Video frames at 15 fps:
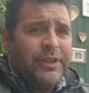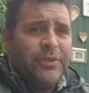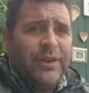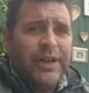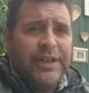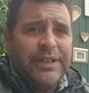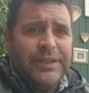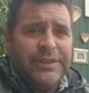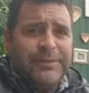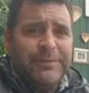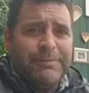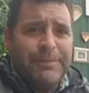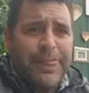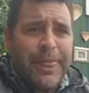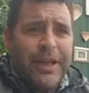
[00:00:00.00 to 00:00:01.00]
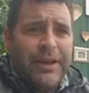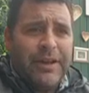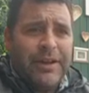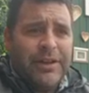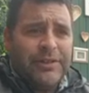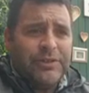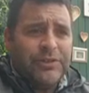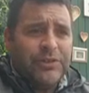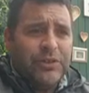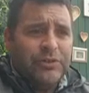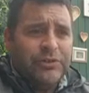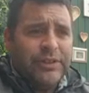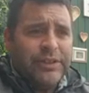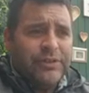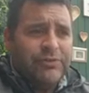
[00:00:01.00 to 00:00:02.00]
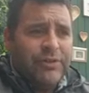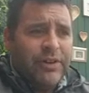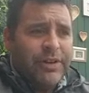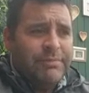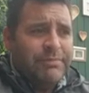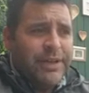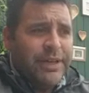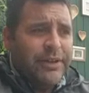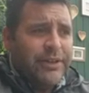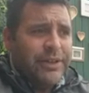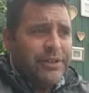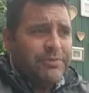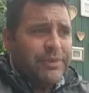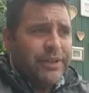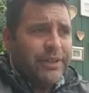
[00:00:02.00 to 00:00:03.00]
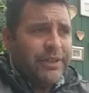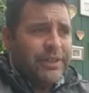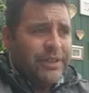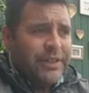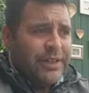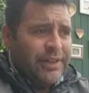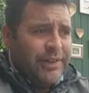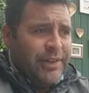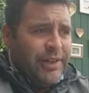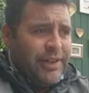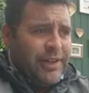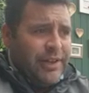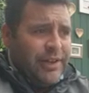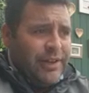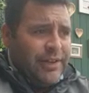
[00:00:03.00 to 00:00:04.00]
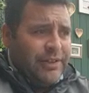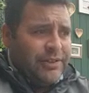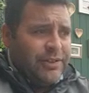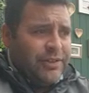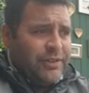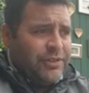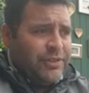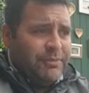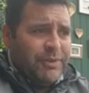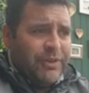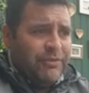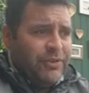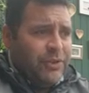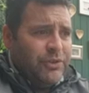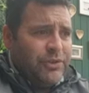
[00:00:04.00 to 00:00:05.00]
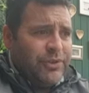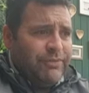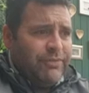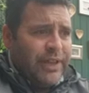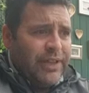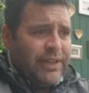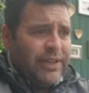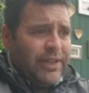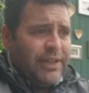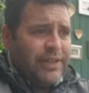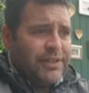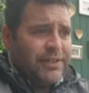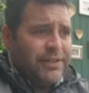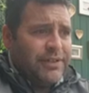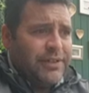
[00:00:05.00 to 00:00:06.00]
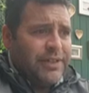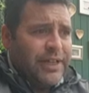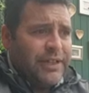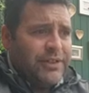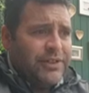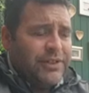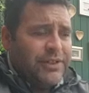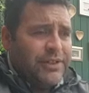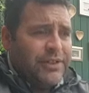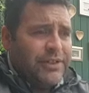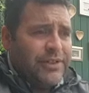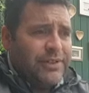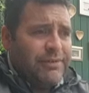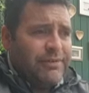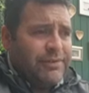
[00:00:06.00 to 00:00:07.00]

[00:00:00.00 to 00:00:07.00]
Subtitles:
quite soul destroying, being honest with you. Some of the rules and regulations are just.